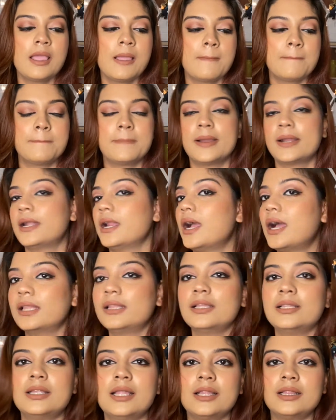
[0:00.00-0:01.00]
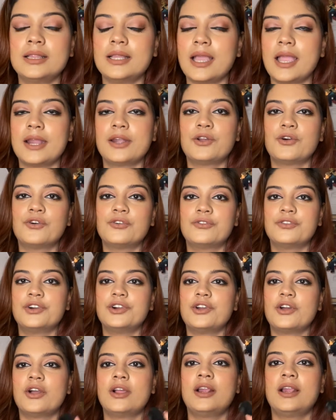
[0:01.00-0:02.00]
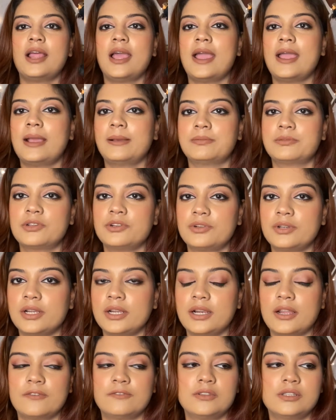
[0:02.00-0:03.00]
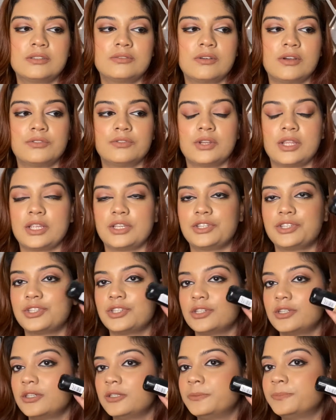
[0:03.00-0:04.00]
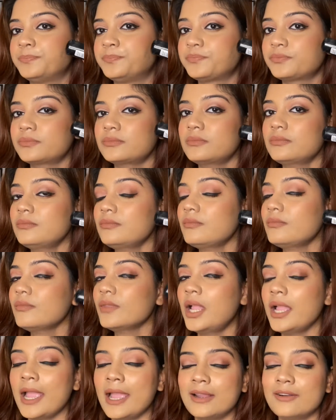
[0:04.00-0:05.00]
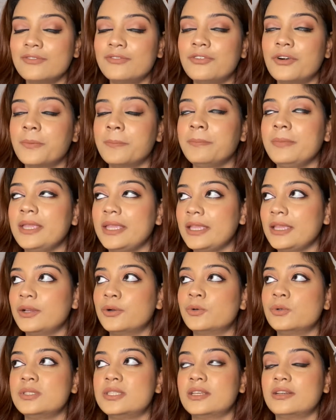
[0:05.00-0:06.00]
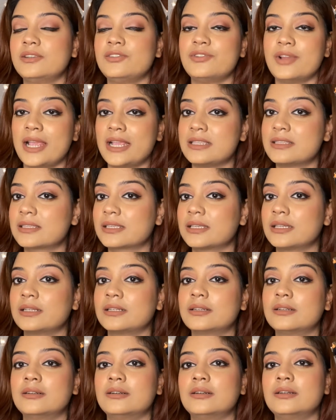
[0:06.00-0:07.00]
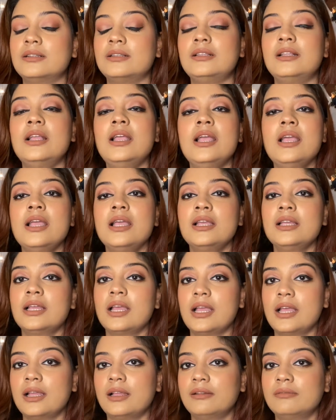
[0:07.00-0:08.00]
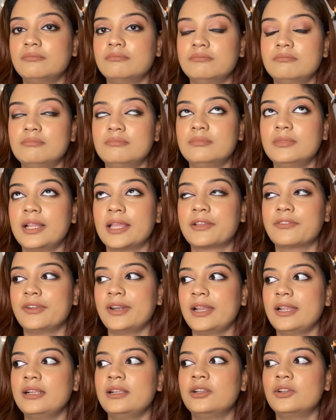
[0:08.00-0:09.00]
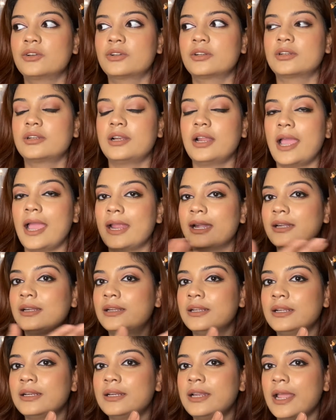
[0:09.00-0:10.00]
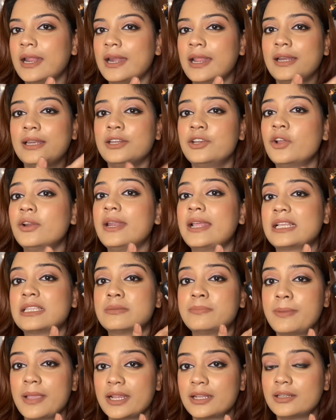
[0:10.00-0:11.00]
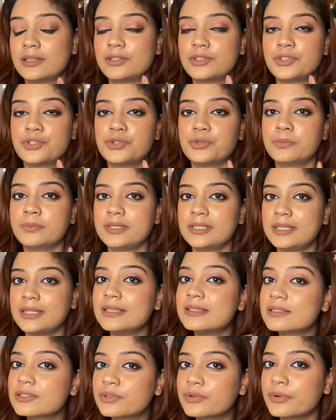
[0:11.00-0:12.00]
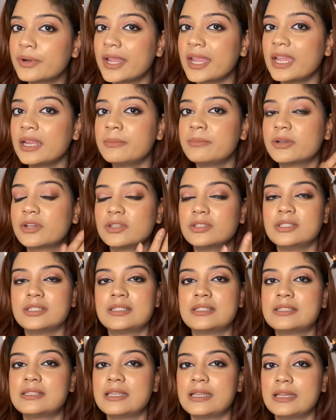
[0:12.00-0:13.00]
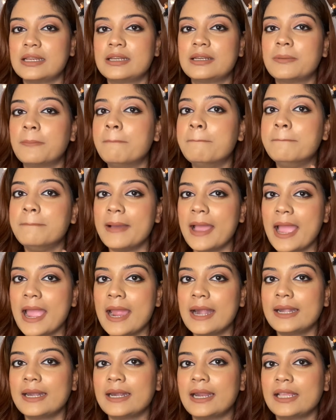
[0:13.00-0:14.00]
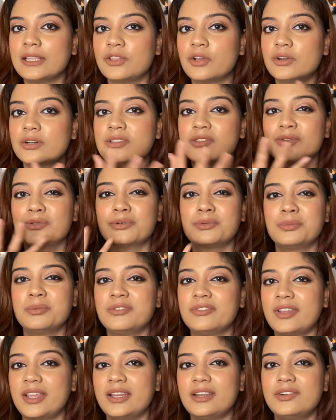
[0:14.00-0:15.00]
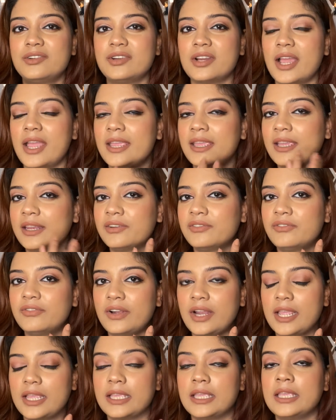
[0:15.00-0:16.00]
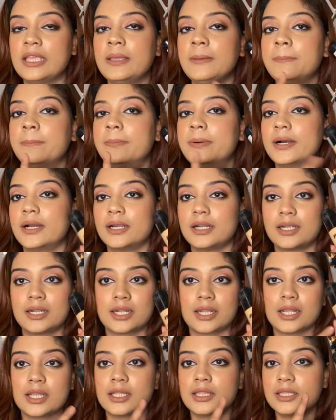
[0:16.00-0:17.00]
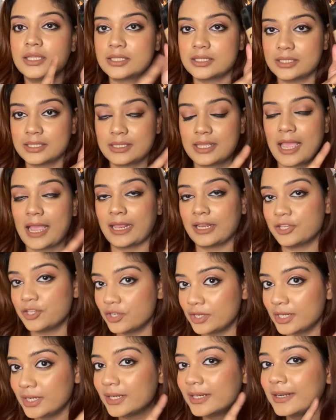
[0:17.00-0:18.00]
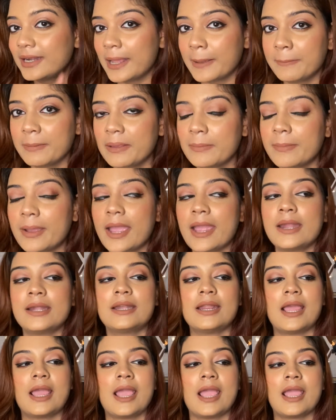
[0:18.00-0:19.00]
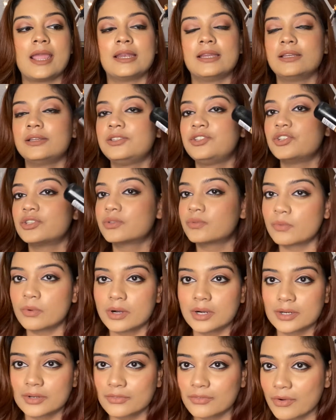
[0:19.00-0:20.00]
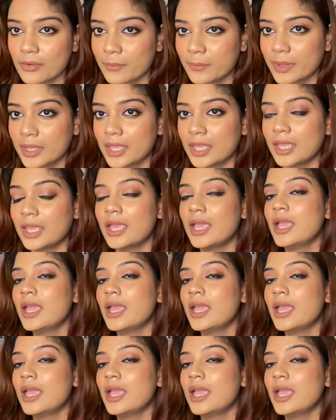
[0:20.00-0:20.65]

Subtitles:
But other than that, overall I absolutely love this foundation. And for me, who's a dry skin girl, like when I looked at it, and I did not expect it to be this great because it said matte, and I thought it's going to be very drying and flaky, but this is actually a demi matte, and it just worked for me.